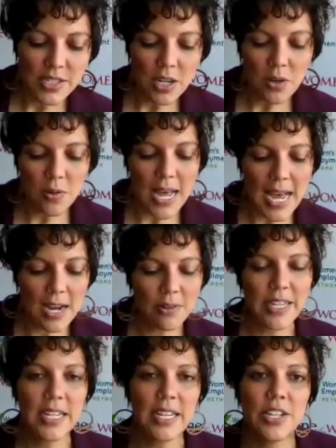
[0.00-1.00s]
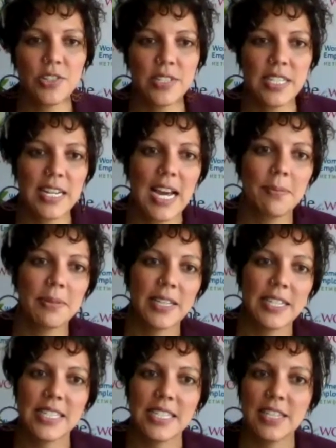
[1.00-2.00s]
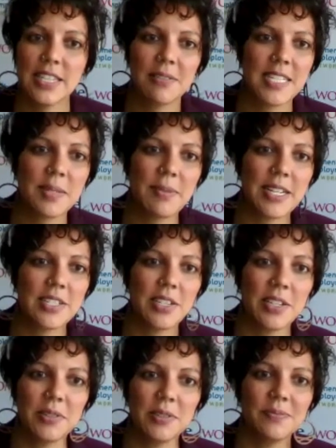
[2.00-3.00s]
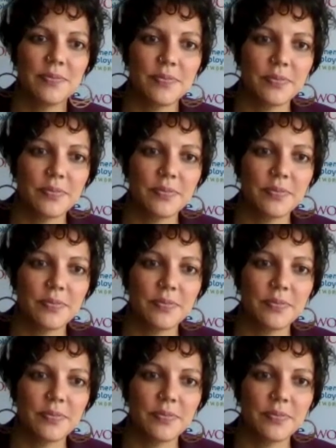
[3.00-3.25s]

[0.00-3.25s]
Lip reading: So how can interested applicants get their resume to you?